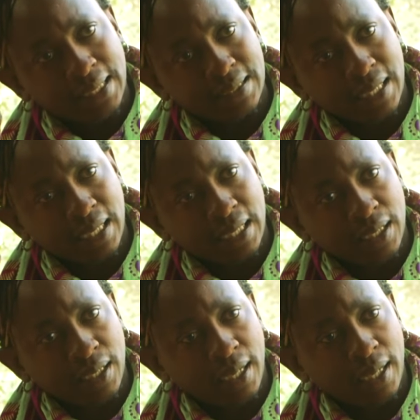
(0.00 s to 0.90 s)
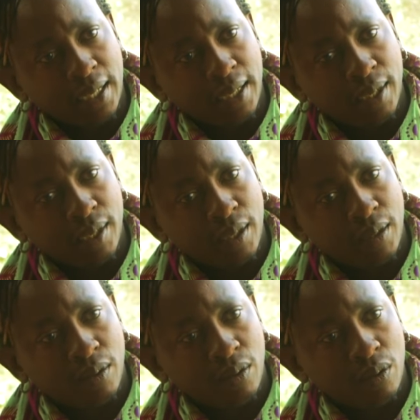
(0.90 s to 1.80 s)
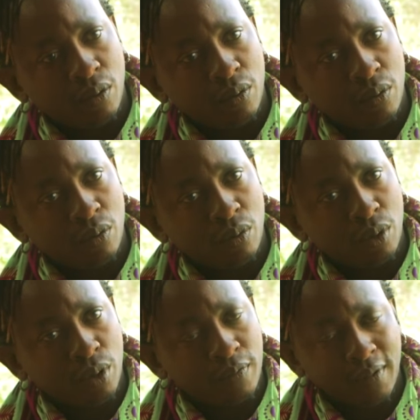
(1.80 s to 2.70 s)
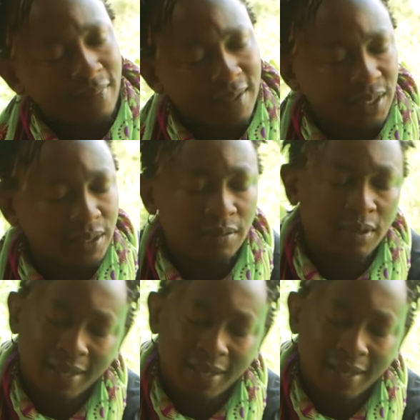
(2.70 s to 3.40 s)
It's like the church